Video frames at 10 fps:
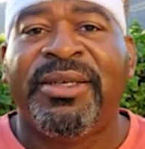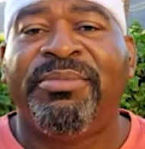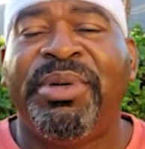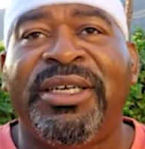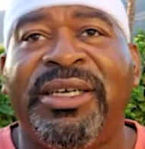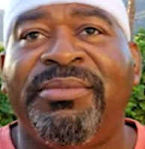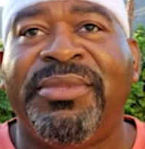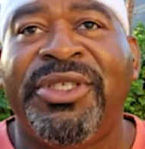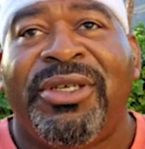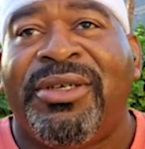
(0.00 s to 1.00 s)
But I
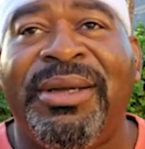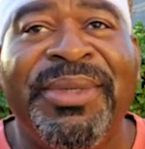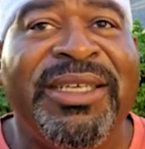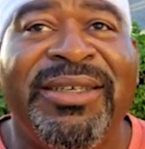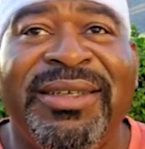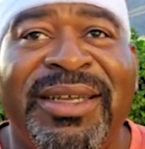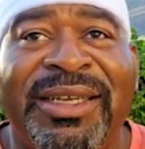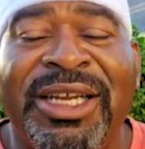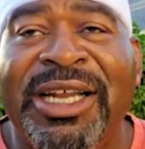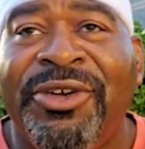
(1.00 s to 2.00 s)

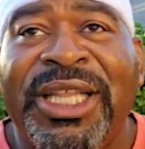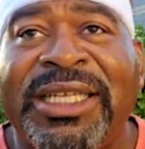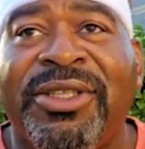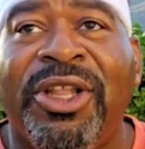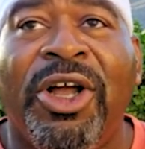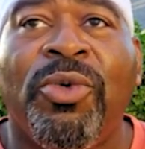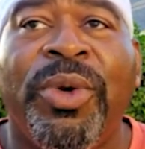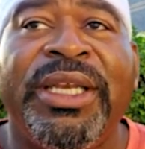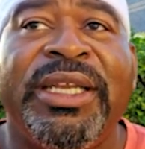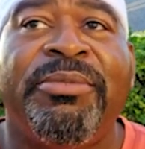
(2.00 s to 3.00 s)
know that's
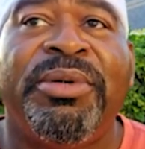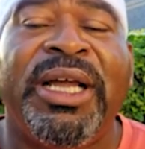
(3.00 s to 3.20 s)
long-winded.